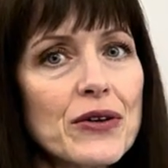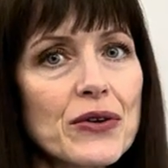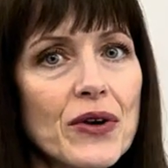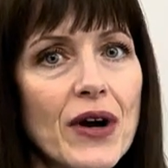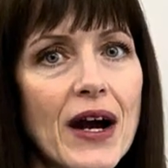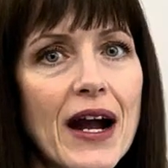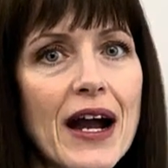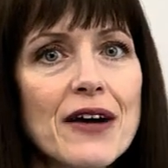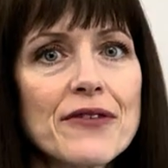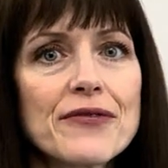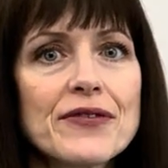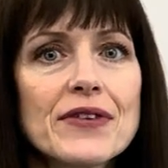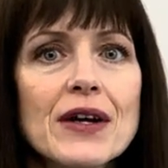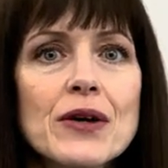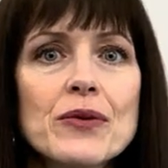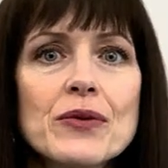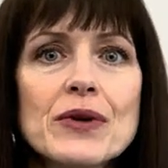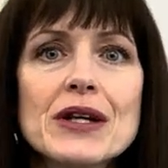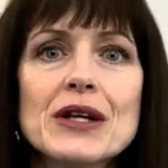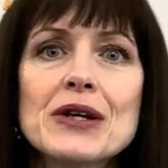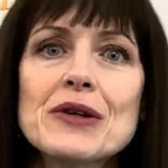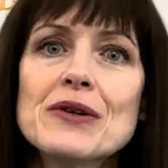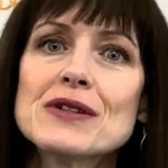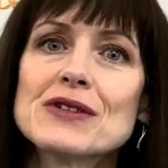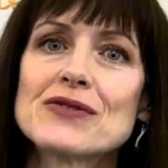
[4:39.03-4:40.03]
graph that we
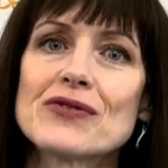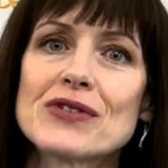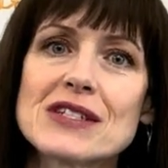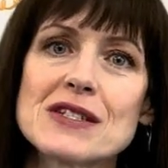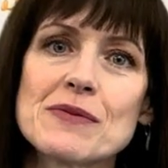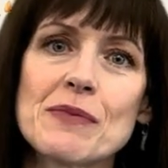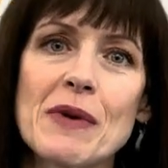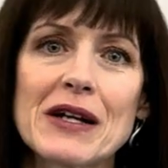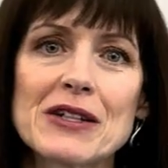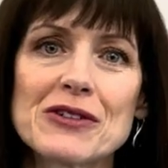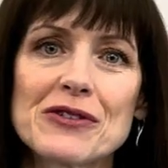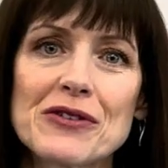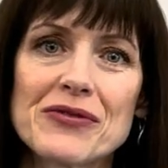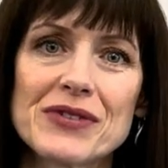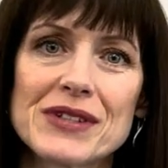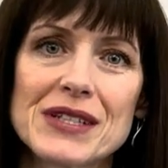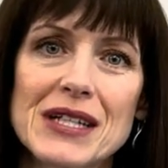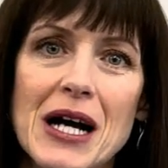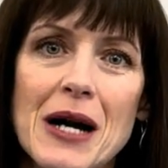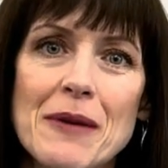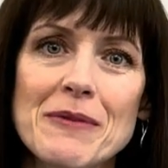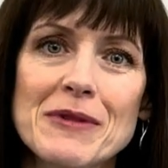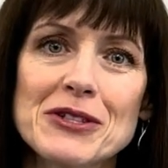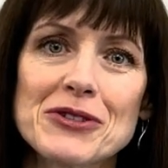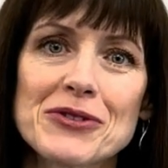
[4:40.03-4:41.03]
use for
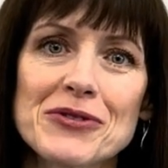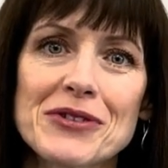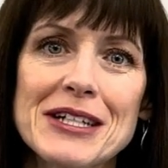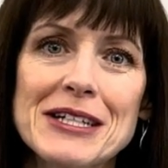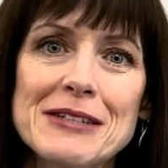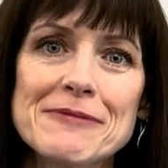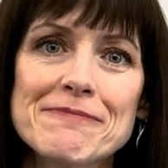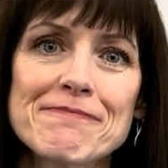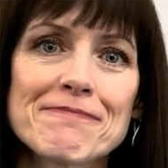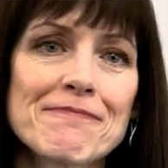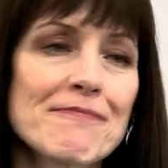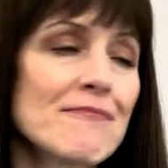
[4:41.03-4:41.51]
spectrophotometry.